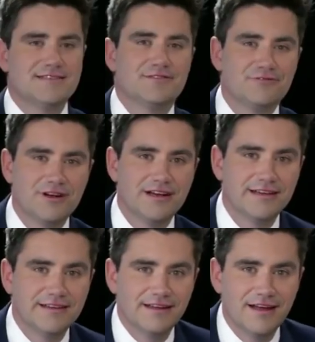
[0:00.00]
a
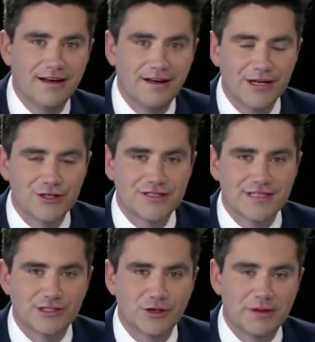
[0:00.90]
really
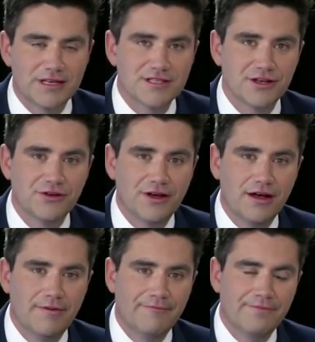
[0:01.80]
interesting topic.
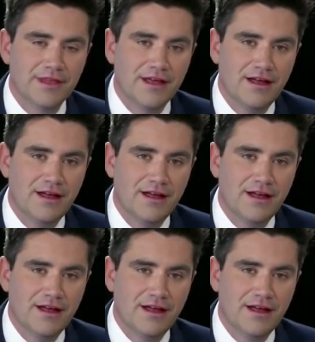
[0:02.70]
So